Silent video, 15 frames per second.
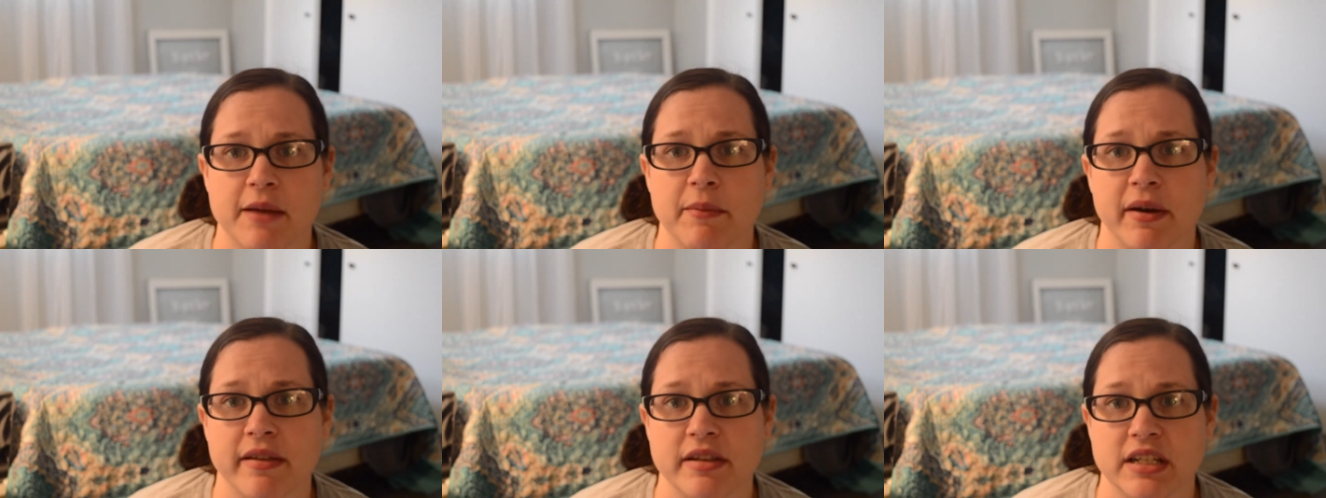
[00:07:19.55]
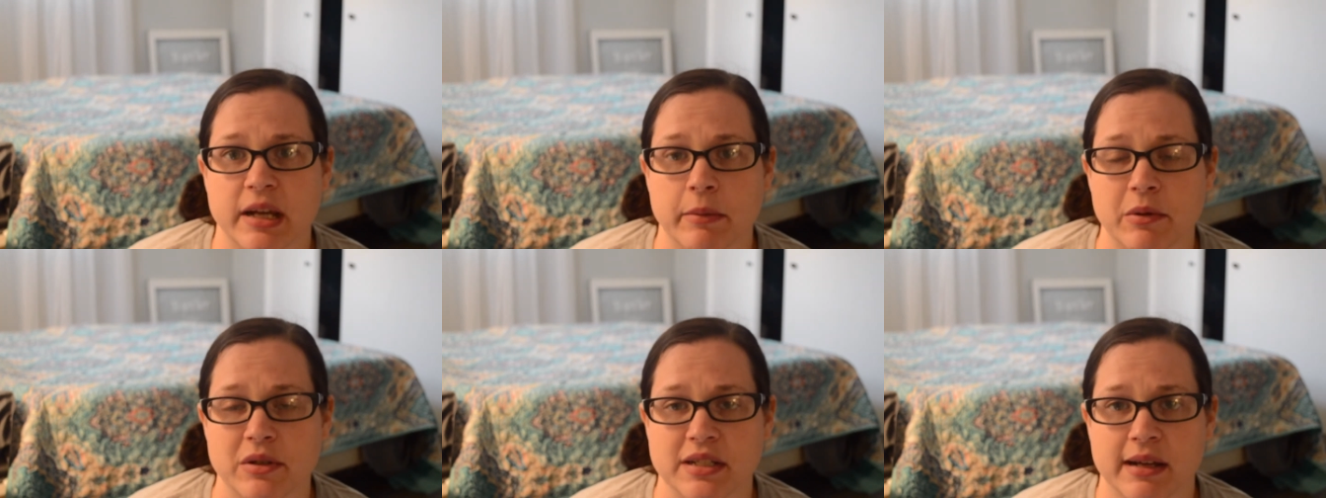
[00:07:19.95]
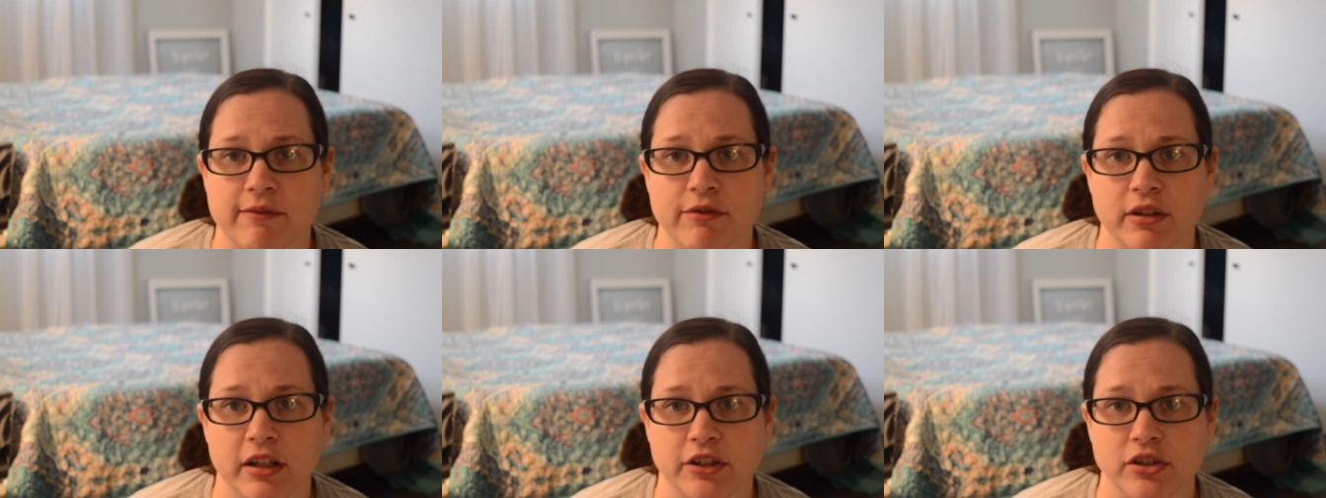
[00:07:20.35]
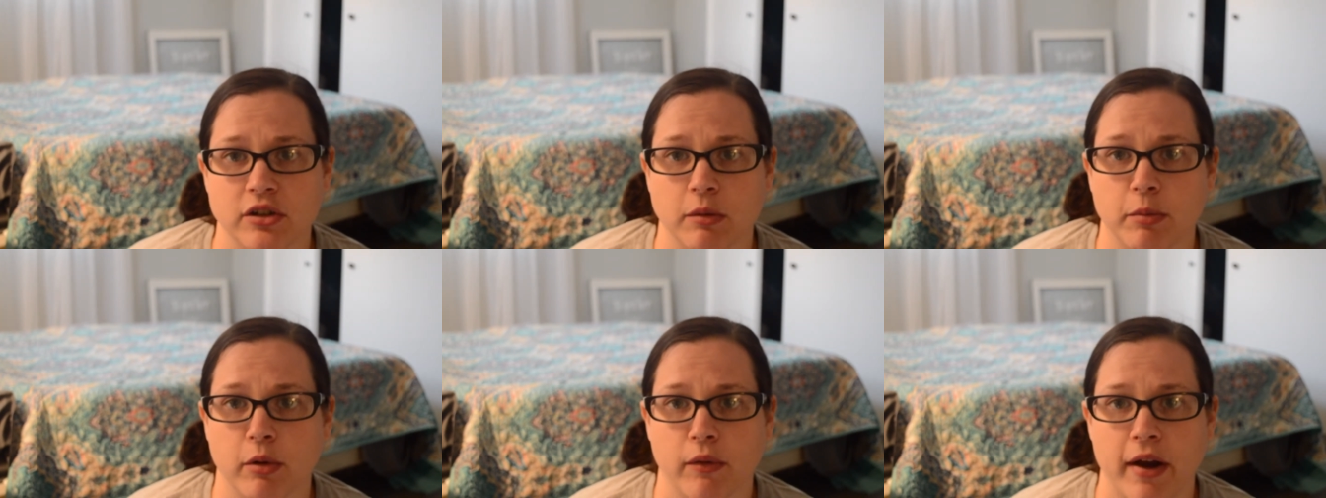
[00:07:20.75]
And by the time it was time for
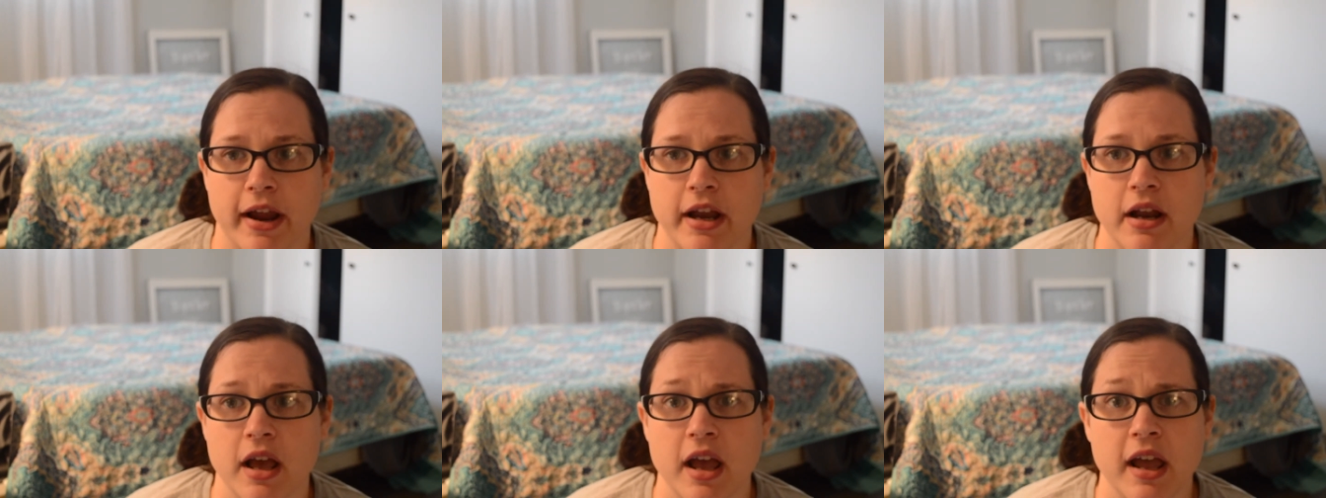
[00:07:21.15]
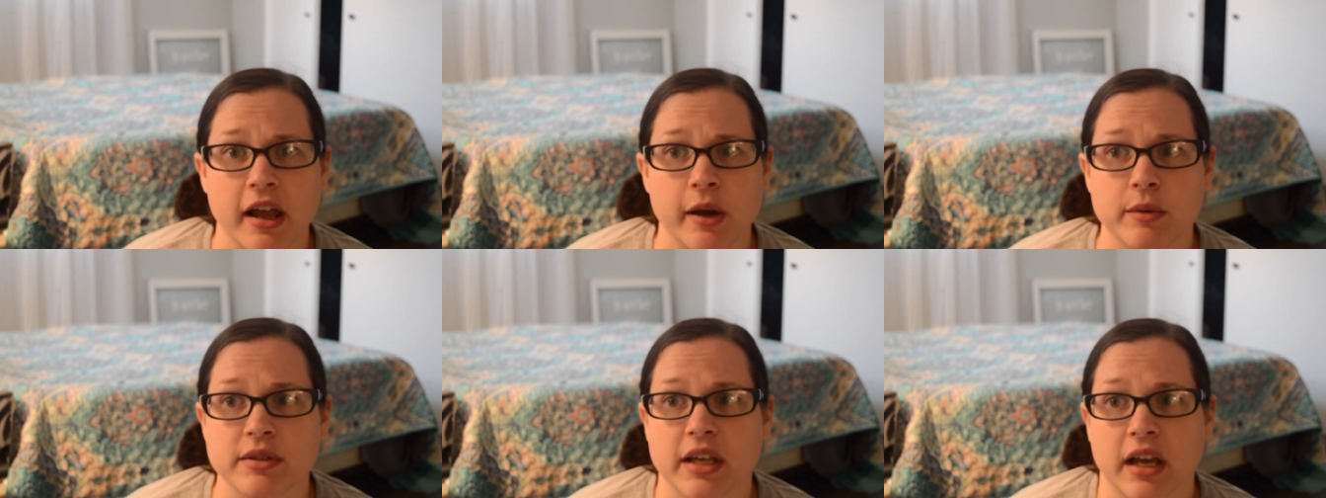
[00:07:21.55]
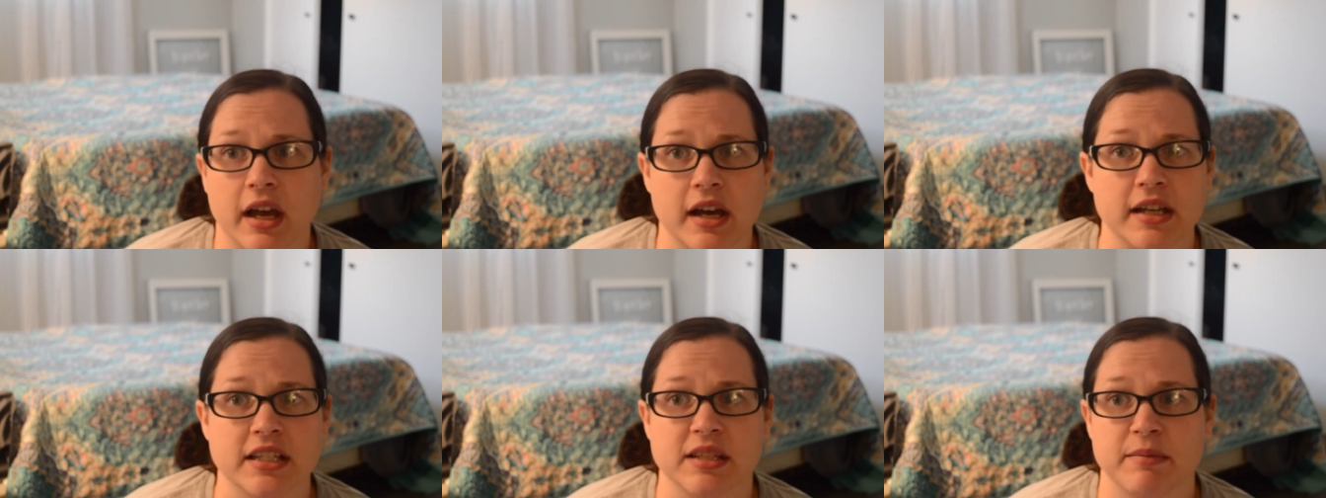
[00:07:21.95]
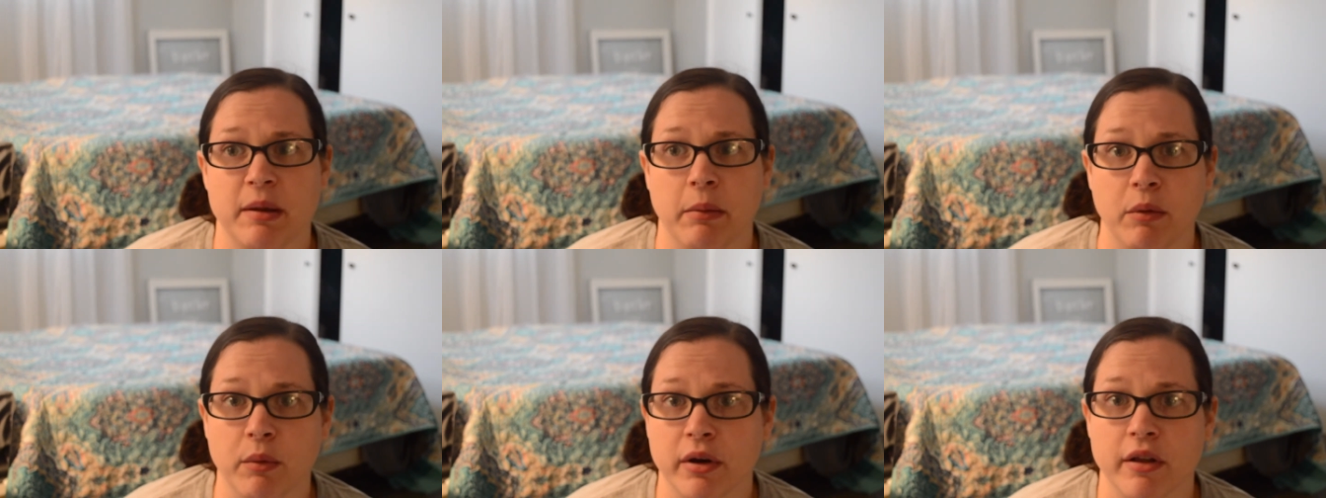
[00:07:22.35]
electrical parade, it was like us and
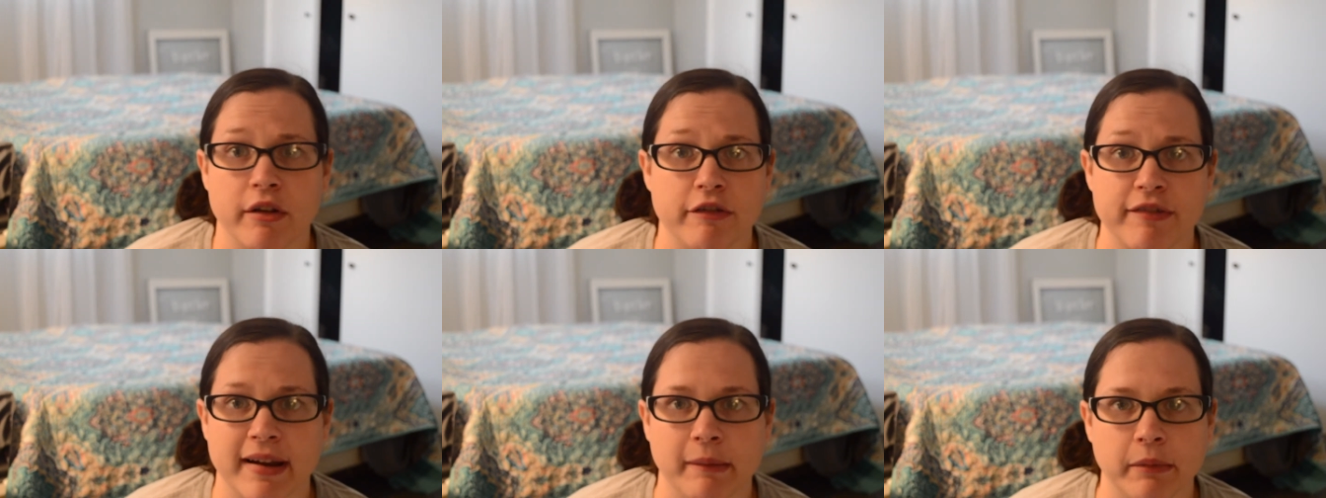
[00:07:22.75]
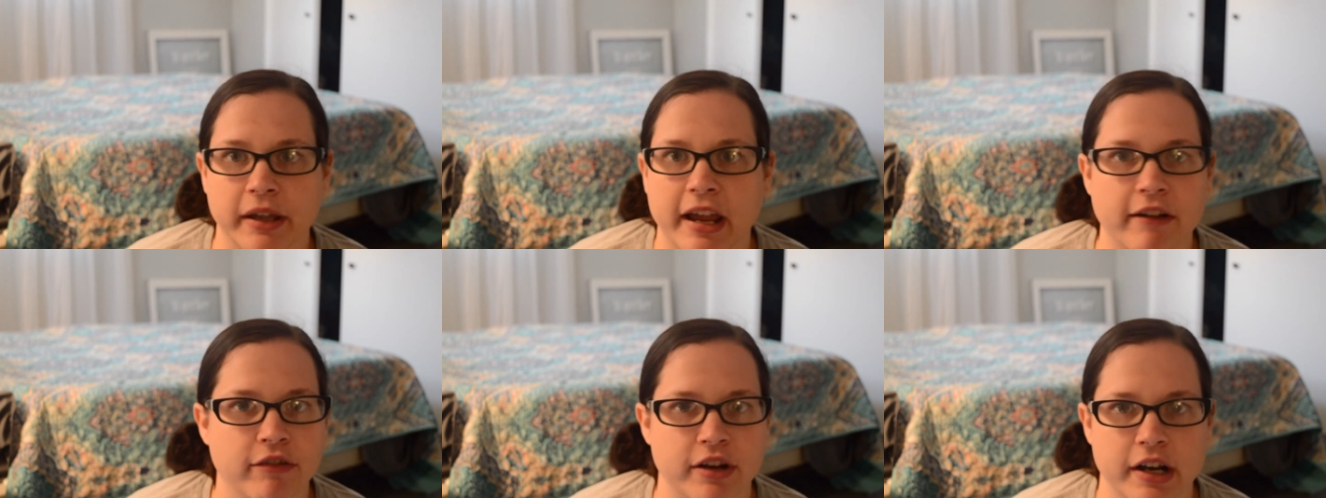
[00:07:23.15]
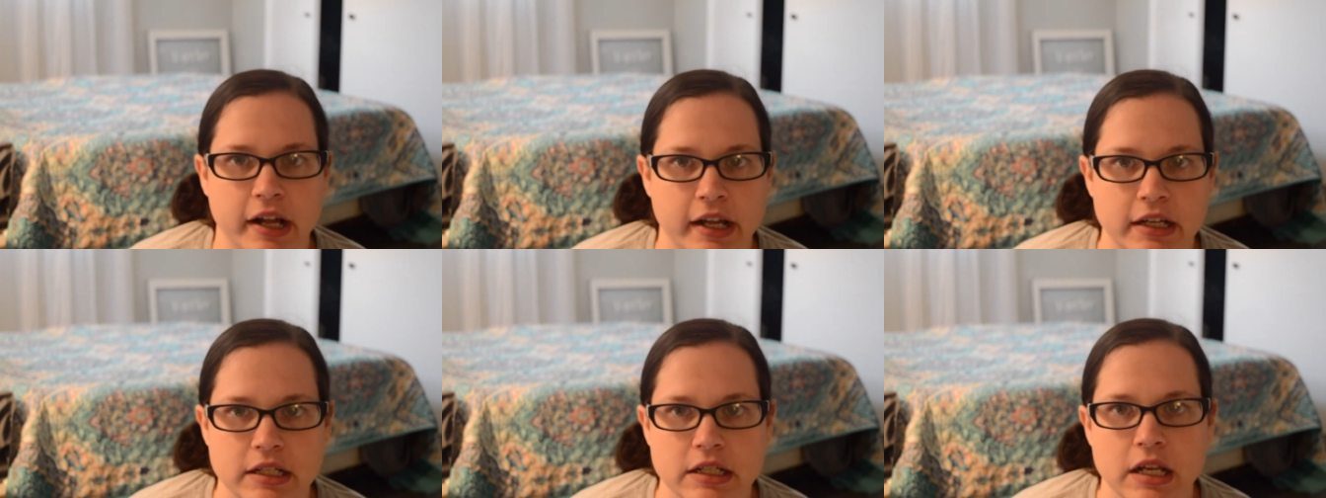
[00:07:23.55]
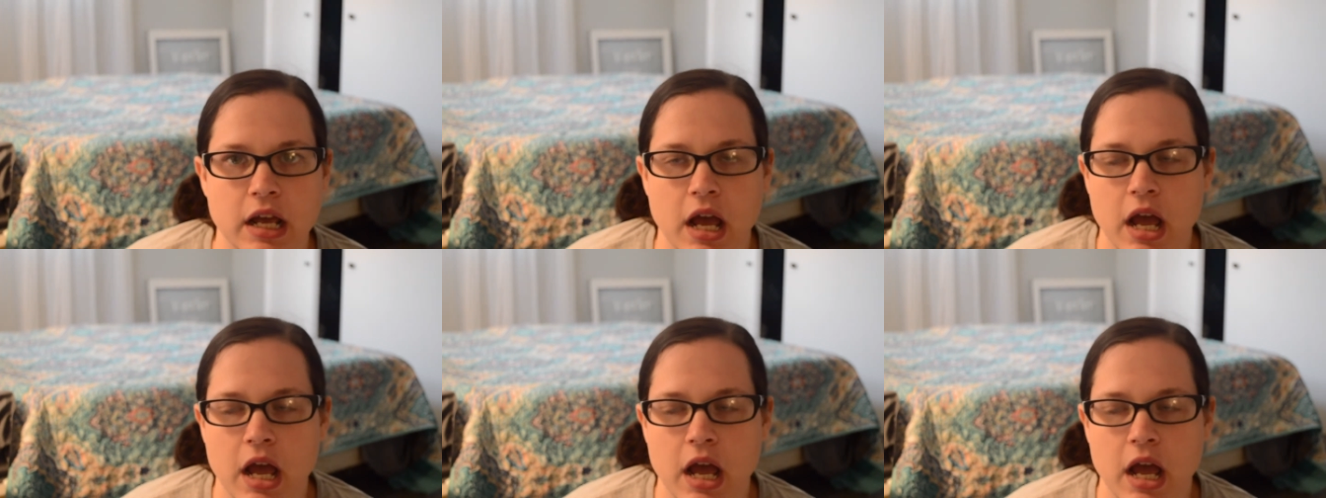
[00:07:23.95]
maybe one other family every night.